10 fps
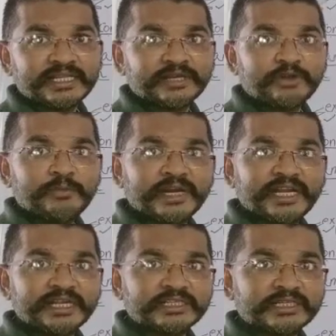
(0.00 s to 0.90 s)
they are compact
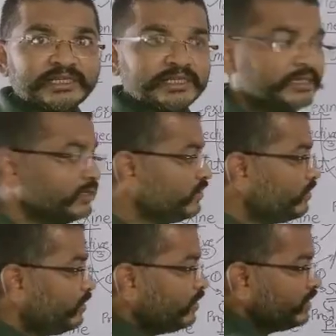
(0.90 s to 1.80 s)
length.
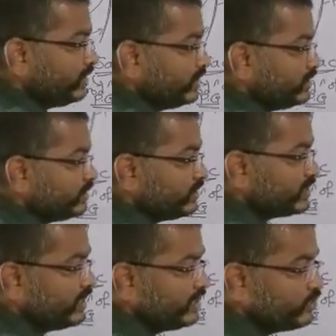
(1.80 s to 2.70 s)
All the
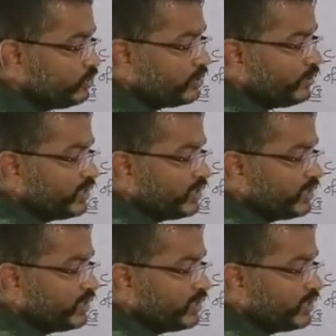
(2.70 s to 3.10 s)
cells those are